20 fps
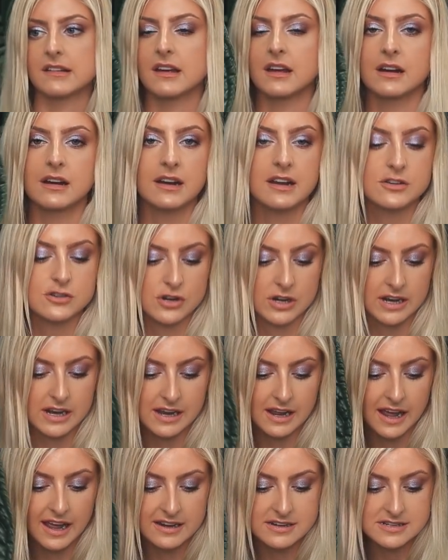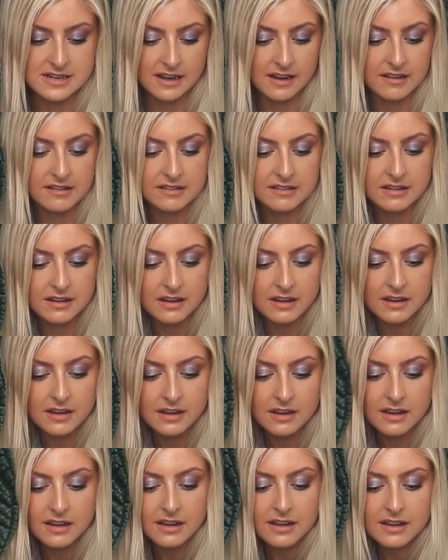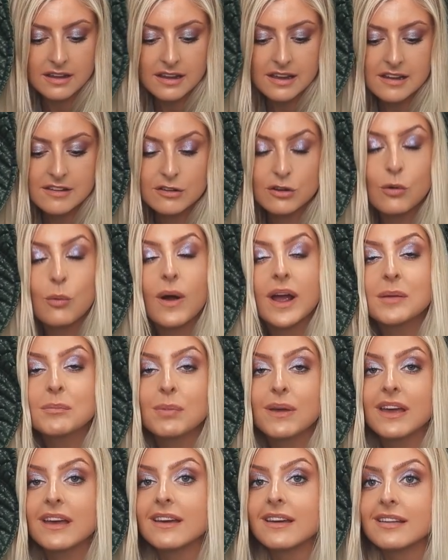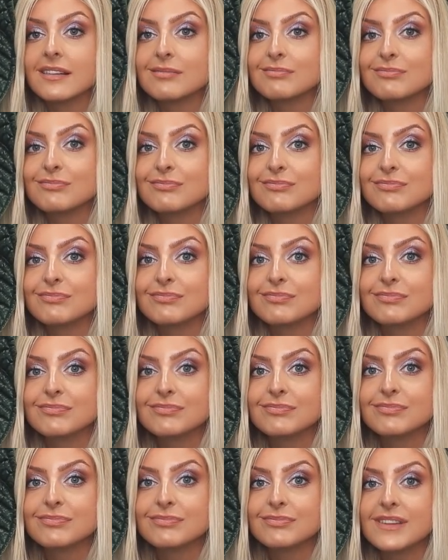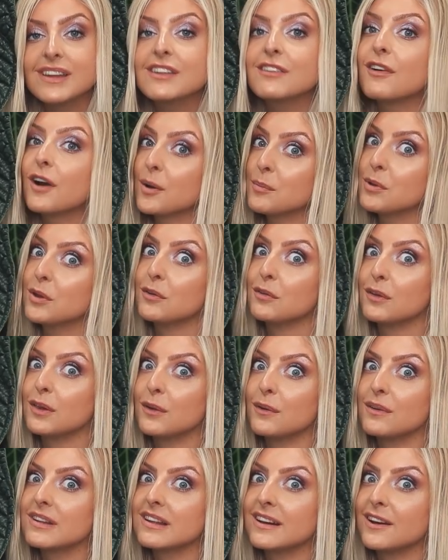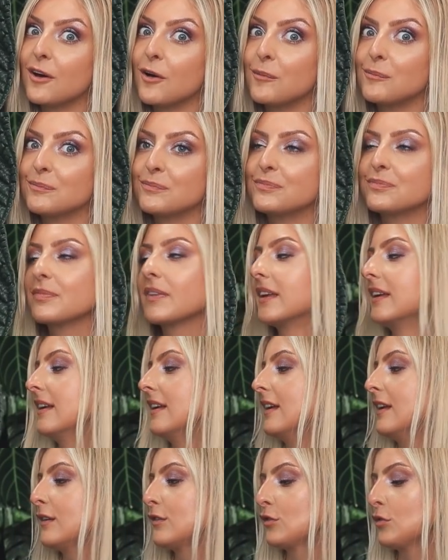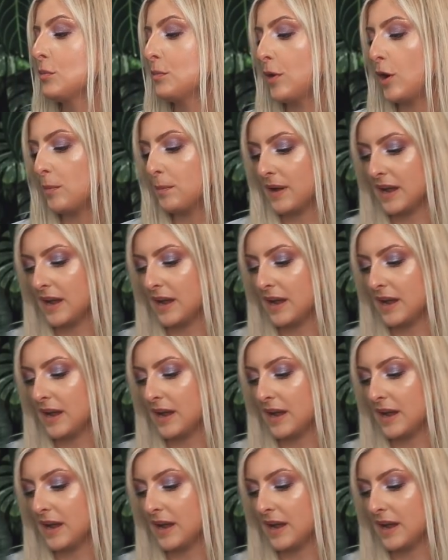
And literally, head test, he's quite big. He's very beautiful though, is he not? So we'll pop